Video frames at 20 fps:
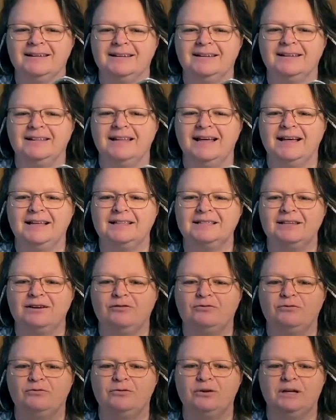That's
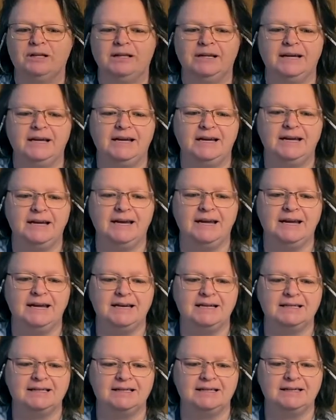really
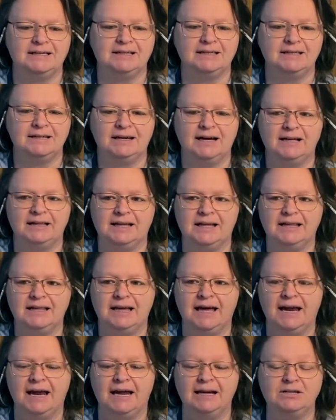neat. I like
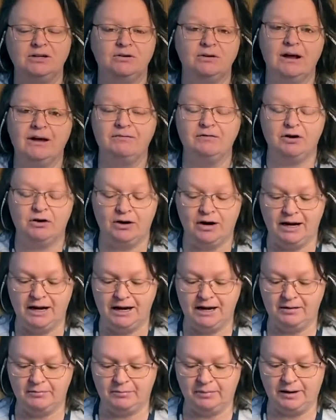that. I don't have a
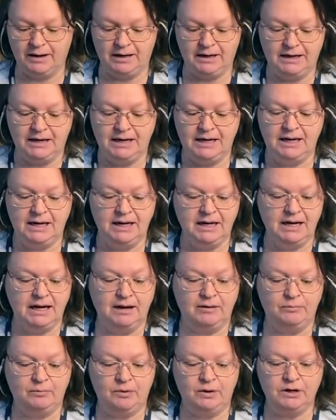Cricut, but
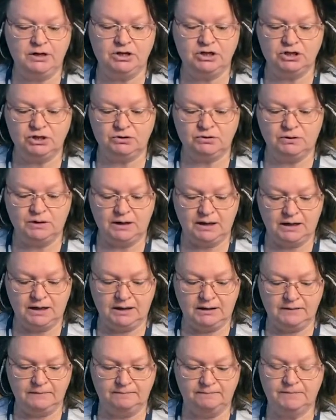I'm pretty
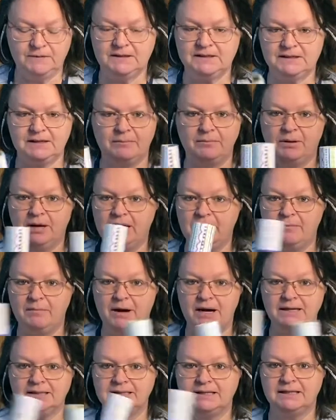sure somebody
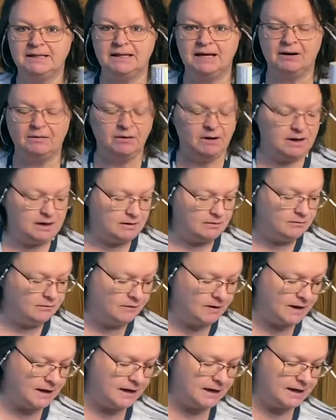must that we can
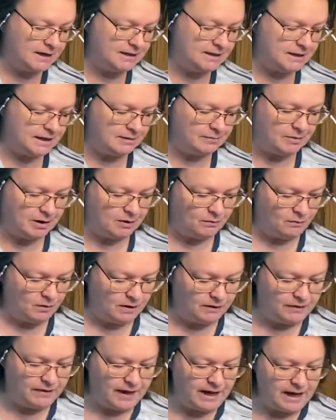find that might
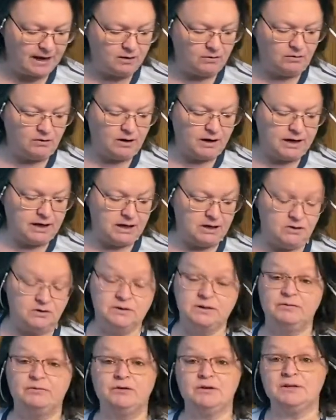want that, or I can
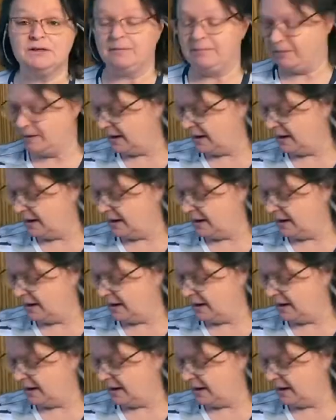use it for something